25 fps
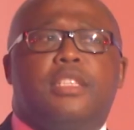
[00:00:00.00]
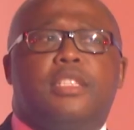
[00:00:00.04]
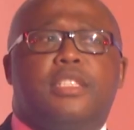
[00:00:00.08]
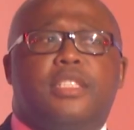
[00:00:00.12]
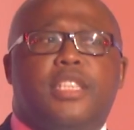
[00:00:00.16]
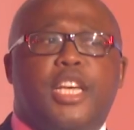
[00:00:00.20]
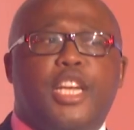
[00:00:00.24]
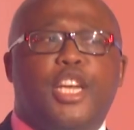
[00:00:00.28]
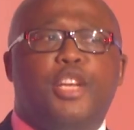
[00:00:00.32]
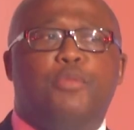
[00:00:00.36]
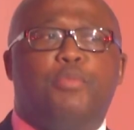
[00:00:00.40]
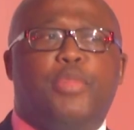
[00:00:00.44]

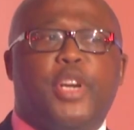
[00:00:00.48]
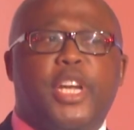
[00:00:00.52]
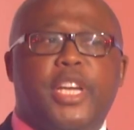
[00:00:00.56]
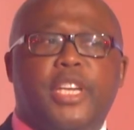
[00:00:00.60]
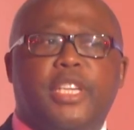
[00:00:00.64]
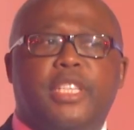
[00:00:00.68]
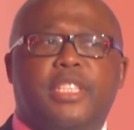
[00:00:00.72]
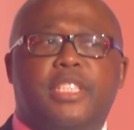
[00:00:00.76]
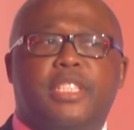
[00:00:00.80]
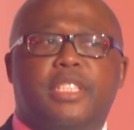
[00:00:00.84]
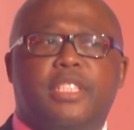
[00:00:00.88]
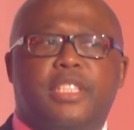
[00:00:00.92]

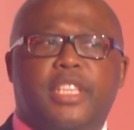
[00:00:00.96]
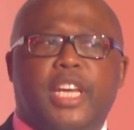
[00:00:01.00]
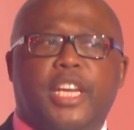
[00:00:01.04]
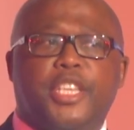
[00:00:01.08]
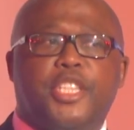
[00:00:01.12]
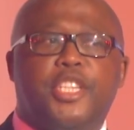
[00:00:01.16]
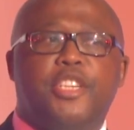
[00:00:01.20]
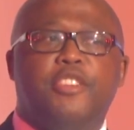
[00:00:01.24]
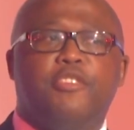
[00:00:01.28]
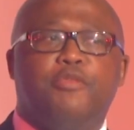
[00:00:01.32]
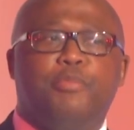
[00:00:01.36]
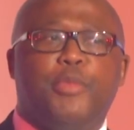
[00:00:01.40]
celebrate the
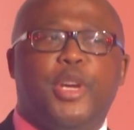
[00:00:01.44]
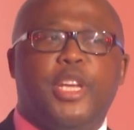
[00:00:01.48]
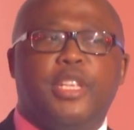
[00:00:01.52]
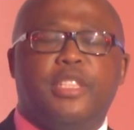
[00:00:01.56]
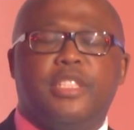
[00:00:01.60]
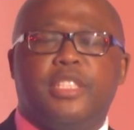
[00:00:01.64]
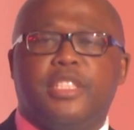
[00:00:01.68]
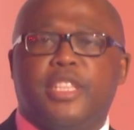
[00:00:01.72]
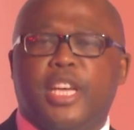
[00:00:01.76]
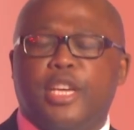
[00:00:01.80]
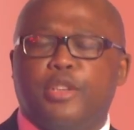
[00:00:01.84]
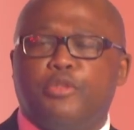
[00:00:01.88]

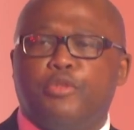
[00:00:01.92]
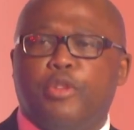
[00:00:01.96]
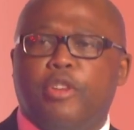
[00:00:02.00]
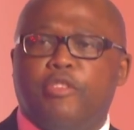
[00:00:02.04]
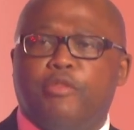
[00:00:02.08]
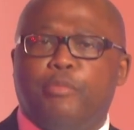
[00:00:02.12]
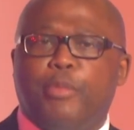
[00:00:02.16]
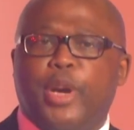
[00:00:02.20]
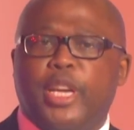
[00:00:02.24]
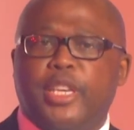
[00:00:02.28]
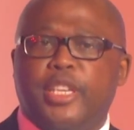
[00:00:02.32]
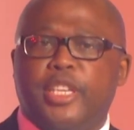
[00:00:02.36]
achievements that we
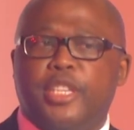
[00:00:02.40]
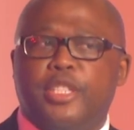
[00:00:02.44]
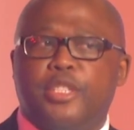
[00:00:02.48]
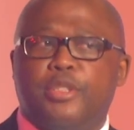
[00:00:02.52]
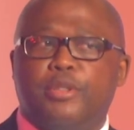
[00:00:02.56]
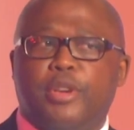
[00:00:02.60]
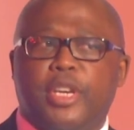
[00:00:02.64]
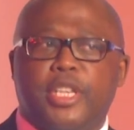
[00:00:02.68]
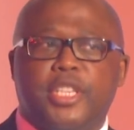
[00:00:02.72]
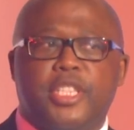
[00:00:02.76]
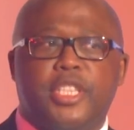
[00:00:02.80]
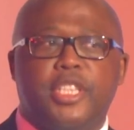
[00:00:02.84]
have managed
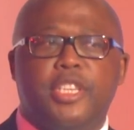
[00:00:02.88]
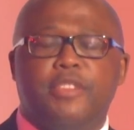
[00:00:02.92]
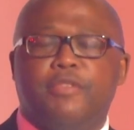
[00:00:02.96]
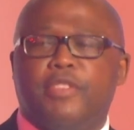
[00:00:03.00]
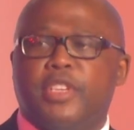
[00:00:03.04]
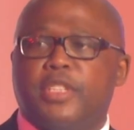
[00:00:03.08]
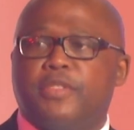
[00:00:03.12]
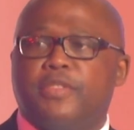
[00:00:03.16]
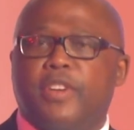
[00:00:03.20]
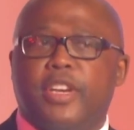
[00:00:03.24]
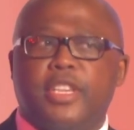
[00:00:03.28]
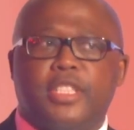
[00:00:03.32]
to achieve
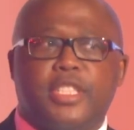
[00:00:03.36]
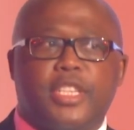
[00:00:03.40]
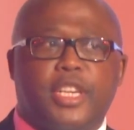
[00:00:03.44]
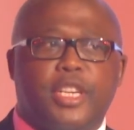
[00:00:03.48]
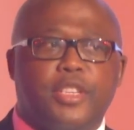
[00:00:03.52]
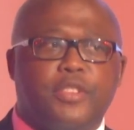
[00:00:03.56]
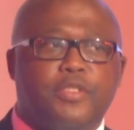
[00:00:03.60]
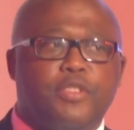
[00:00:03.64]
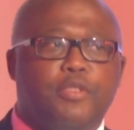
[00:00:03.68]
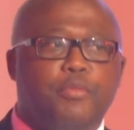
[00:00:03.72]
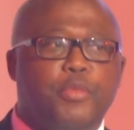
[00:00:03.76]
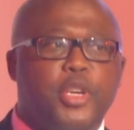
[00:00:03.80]
as far as
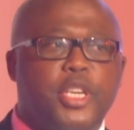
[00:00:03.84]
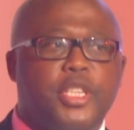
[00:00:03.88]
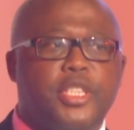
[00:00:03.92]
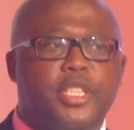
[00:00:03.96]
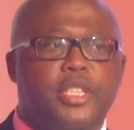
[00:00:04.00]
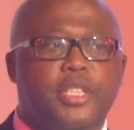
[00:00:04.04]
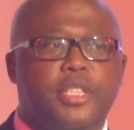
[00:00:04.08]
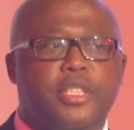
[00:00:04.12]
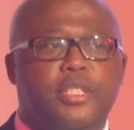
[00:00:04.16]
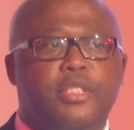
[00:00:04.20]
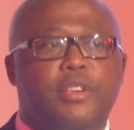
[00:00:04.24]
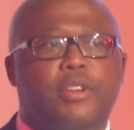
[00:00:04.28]

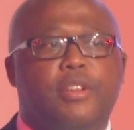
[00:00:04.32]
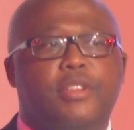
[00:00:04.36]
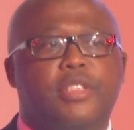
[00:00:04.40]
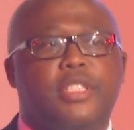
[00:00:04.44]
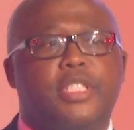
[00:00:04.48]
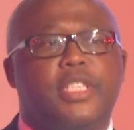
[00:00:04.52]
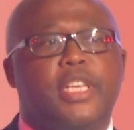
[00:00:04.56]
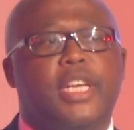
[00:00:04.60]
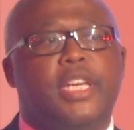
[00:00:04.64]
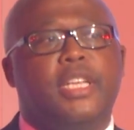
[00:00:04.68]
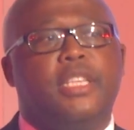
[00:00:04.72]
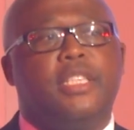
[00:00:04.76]
transformation is
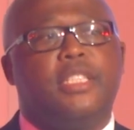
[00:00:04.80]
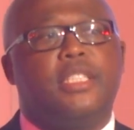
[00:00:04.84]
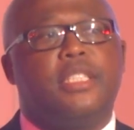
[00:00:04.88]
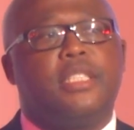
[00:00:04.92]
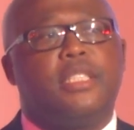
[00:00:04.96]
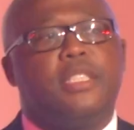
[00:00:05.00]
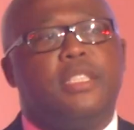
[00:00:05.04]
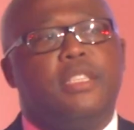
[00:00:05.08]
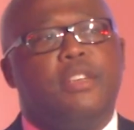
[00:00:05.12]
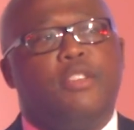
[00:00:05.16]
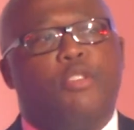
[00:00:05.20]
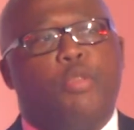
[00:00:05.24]
concerned,
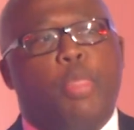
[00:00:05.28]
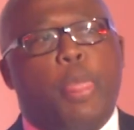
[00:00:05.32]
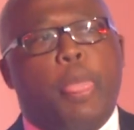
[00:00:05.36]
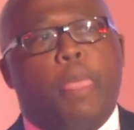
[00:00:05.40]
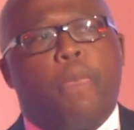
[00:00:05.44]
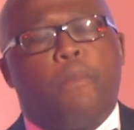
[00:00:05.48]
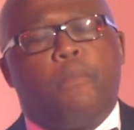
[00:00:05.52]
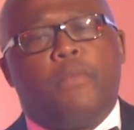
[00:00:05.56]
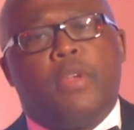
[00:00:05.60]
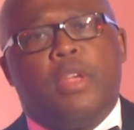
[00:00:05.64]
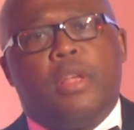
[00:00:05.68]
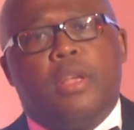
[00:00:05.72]

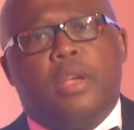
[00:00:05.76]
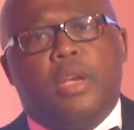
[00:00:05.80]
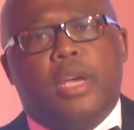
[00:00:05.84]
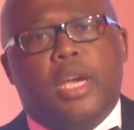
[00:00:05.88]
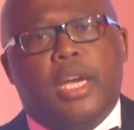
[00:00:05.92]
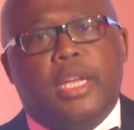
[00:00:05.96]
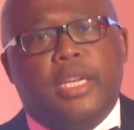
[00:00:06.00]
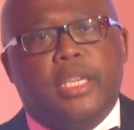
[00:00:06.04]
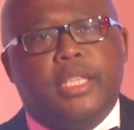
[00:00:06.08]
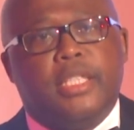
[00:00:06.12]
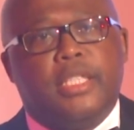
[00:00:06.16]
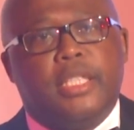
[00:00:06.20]

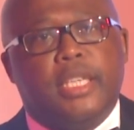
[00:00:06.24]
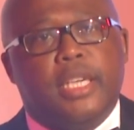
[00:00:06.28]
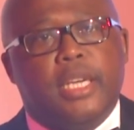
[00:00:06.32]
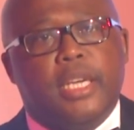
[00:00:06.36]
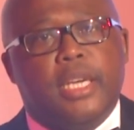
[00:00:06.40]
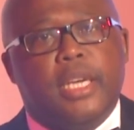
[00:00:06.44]
and